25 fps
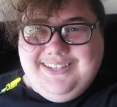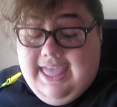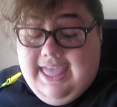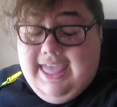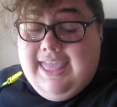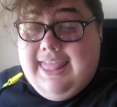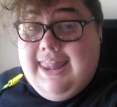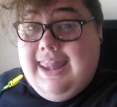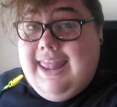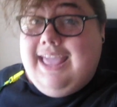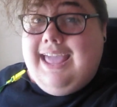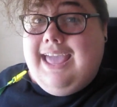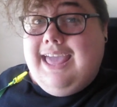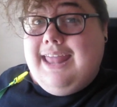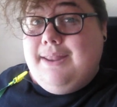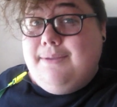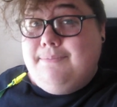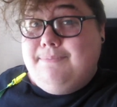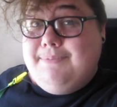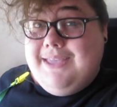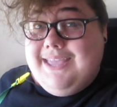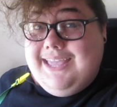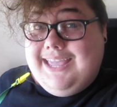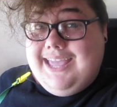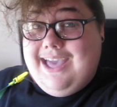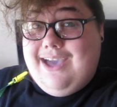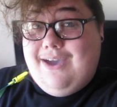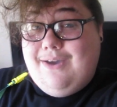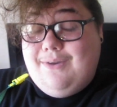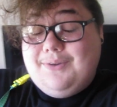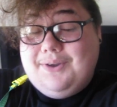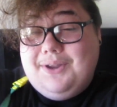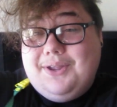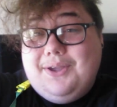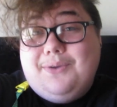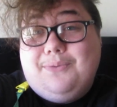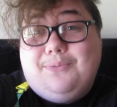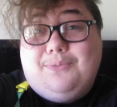And I gotta pick
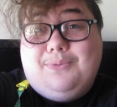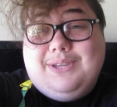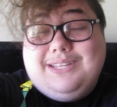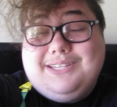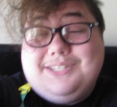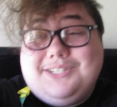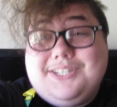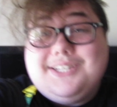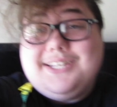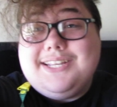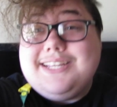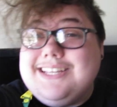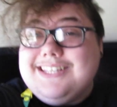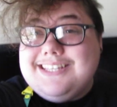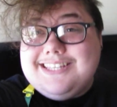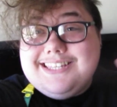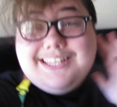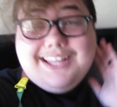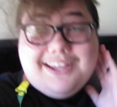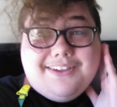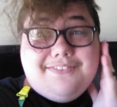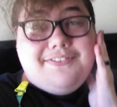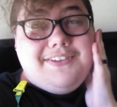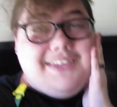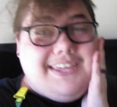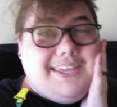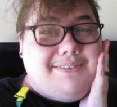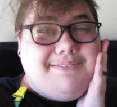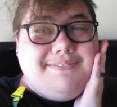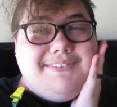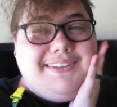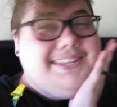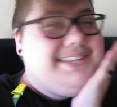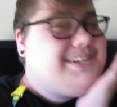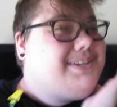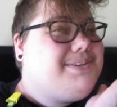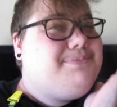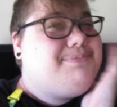out which stuffy I'm
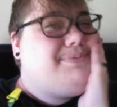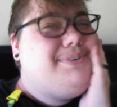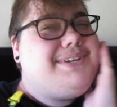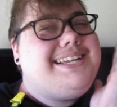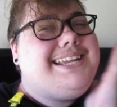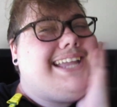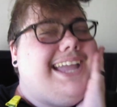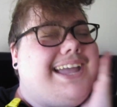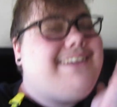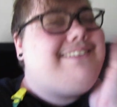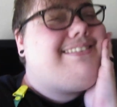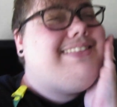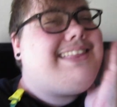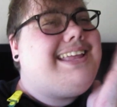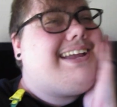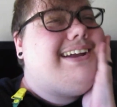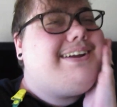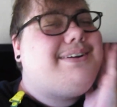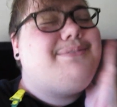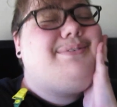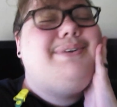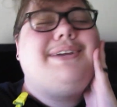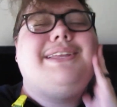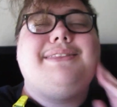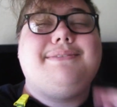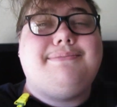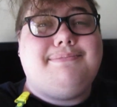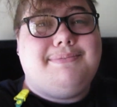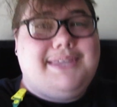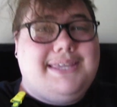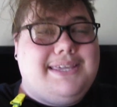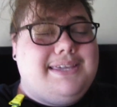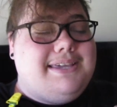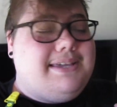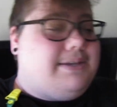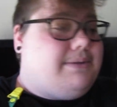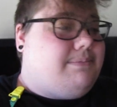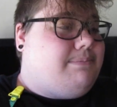gonna bring out there with
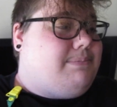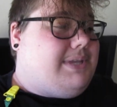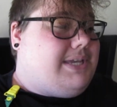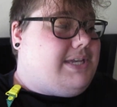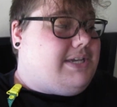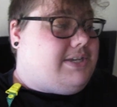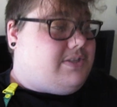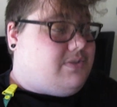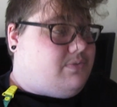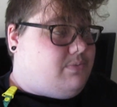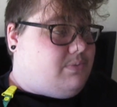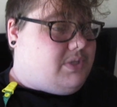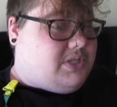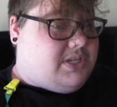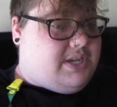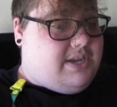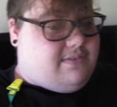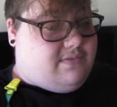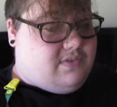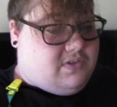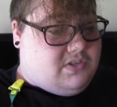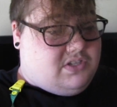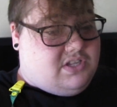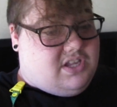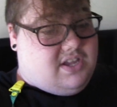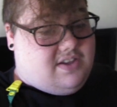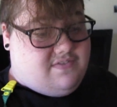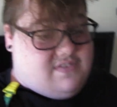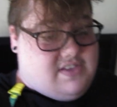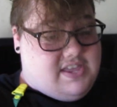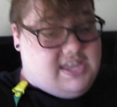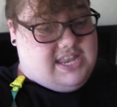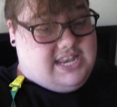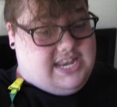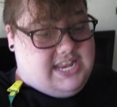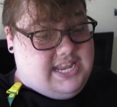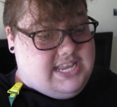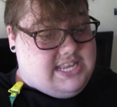me because whichever
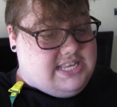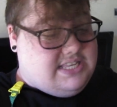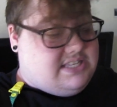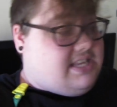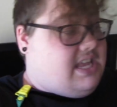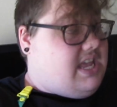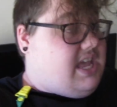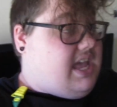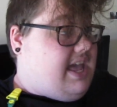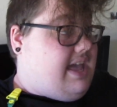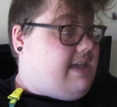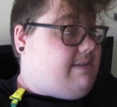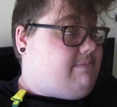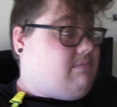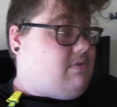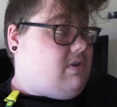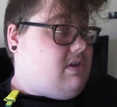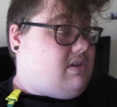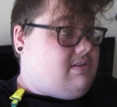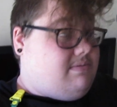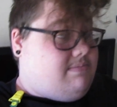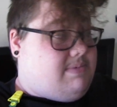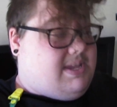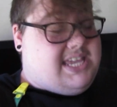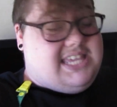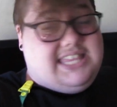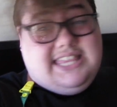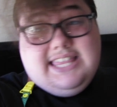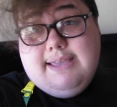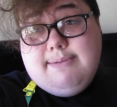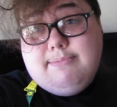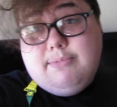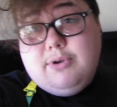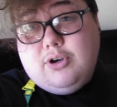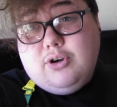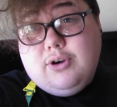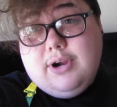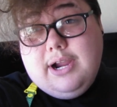stuffy it is, I'm gonna make
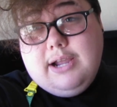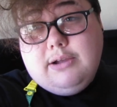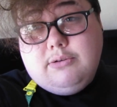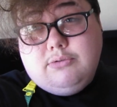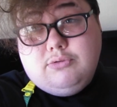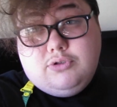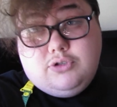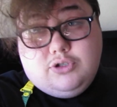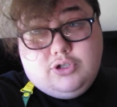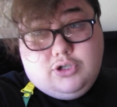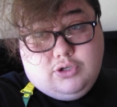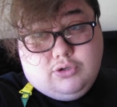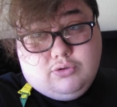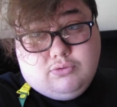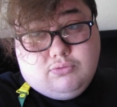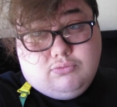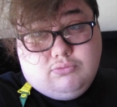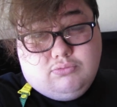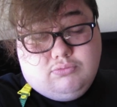them a crown too.